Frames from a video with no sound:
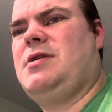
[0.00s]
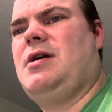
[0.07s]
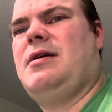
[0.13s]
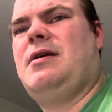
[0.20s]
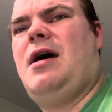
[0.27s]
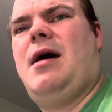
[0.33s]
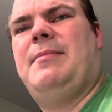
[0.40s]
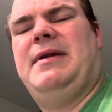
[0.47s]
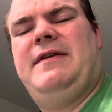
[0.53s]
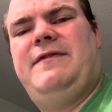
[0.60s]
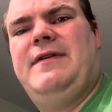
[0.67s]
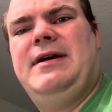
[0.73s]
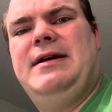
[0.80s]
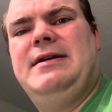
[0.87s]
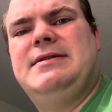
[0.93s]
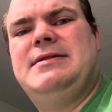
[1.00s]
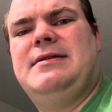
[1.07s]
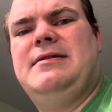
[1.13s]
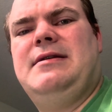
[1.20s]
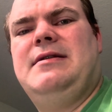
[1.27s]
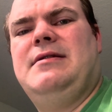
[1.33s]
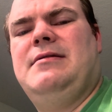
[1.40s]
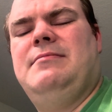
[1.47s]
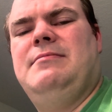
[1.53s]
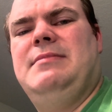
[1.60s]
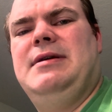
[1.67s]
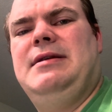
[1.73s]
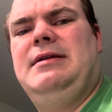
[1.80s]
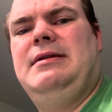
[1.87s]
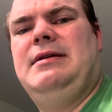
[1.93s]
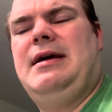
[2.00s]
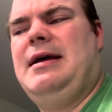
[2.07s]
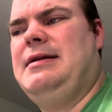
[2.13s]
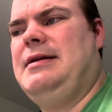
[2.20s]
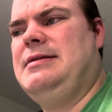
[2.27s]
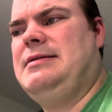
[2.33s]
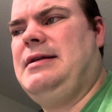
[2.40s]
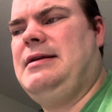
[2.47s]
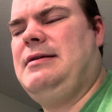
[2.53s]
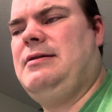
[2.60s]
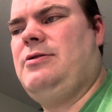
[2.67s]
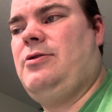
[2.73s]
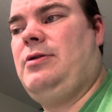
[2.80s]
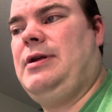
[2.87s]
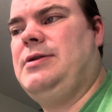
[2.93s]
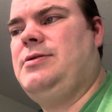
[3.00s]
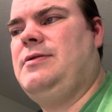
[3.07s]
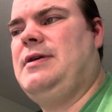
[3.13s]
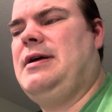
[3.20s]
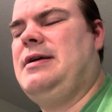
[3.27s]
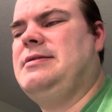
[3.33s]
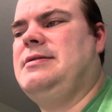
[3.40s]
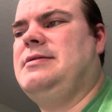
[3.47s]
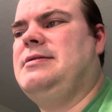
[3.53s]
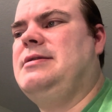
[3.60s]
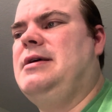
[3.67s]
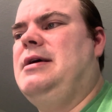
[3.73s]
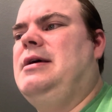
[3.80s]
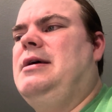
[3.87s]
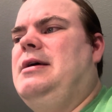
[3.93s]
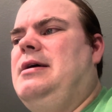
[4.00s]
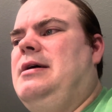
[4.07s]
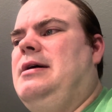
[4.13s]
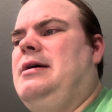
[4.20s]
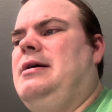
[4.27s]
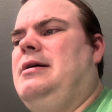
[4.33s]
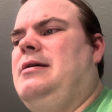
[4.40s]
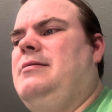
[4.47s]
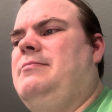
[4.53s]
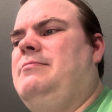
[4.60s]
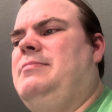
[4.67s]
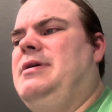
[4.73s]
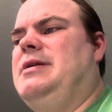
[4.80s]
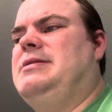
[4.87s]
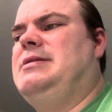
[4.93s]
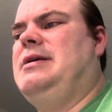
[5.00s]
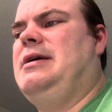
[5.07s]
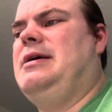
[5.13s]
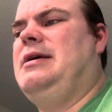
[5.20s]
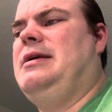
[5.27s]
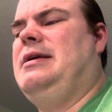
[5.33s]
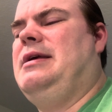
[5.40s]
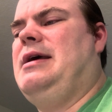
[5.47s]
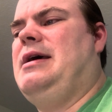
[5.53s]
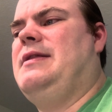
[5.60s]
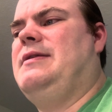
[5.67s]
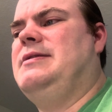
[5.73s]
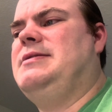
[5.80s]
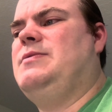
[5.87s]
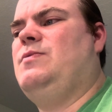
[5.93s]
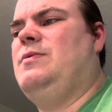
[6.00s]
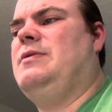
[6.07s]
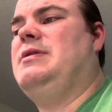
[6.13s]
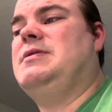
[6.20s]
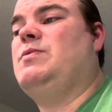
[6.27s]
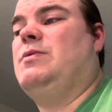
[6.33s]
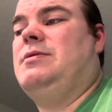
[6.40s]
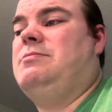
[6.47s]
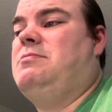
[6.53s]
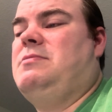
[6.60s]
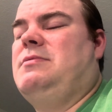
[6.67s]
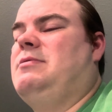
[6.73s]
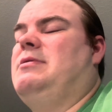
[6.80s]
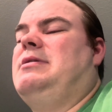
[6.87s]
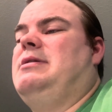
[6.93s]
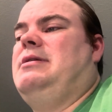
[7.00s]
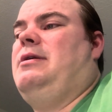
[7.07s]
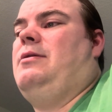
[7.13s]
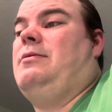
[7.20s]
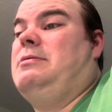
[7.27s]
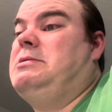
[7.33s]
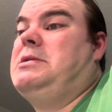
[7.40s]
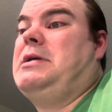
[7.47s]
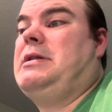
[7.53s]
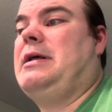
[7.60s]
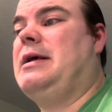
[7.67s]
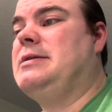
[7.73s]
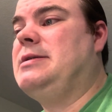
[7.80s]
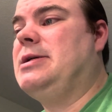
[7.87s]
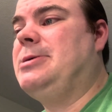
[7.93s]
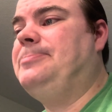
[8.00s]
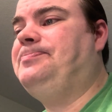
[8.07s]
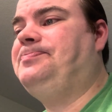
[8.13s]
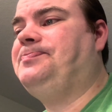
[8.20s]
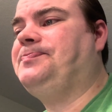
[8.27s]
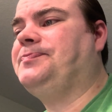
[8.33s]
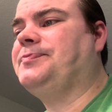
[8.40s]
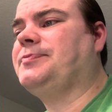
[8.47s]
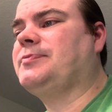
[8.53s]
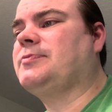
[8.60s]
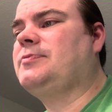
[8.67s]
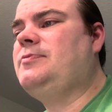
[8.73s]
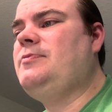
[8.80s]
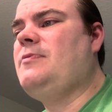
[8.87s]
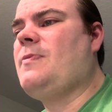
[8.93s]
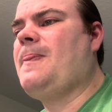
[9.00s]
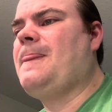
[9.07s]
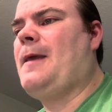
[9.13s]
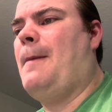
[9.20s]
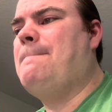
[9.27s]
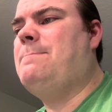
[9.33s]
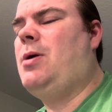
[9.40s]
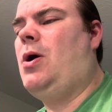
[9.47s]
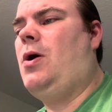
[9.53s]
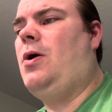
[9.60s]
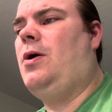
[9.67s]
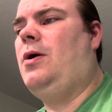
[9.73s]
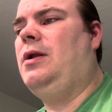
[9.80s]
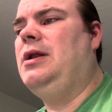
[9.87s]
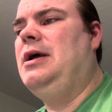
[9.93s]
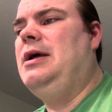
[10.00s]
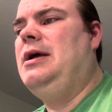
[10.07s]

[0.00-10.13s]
comedy phase in the mid '90s, early 2000s. But yeah, this one, is a classic. Paul.